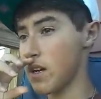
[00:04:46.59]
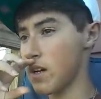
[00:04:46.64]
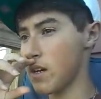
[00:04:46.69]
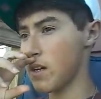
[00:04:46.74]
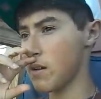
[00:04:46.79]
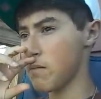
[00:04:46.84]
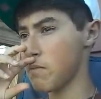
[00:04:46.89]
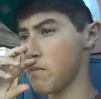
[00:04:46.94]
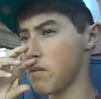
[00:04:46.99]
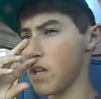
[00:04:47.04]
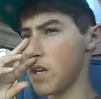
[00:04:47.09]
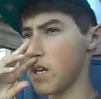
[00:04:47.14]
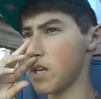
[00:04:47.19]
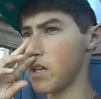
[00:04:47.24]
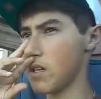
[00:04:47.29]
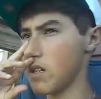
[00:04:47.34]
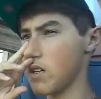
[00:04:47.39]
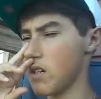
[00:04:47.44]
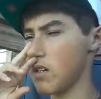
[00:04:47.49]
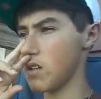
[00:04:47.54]
Um,
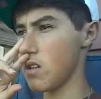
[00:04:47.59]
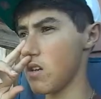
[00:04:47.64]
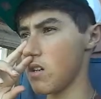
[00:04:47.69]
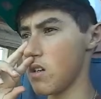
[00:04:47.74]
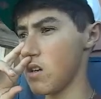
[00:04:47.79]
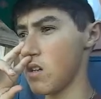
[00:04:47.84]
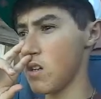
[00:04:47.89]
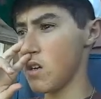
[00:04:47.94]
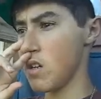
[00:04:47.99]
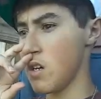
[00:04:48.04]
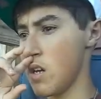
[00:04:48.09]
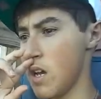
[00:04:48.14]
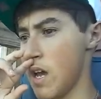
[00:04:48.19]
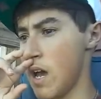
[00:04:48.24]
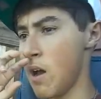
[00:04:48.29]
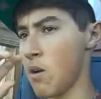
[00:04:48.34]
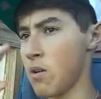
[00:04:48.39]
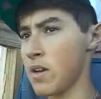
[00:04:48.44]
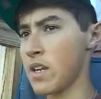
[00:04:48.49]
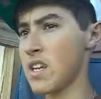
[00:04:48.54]
like
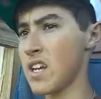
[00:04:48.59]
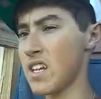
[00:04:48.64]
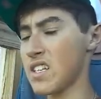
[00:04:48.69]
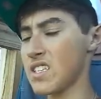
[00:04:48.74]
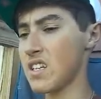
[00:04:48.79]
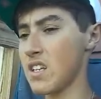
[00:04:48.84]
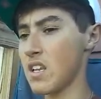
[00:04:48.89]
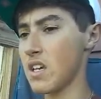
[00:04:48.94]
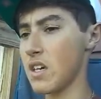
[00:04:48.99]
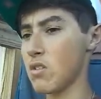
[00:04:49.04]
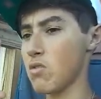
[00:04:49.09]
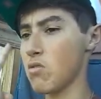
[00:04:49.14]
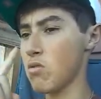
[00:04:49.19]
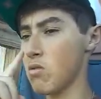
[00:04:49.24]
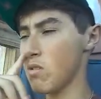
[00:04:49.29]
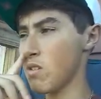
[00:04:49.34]
how he does it, like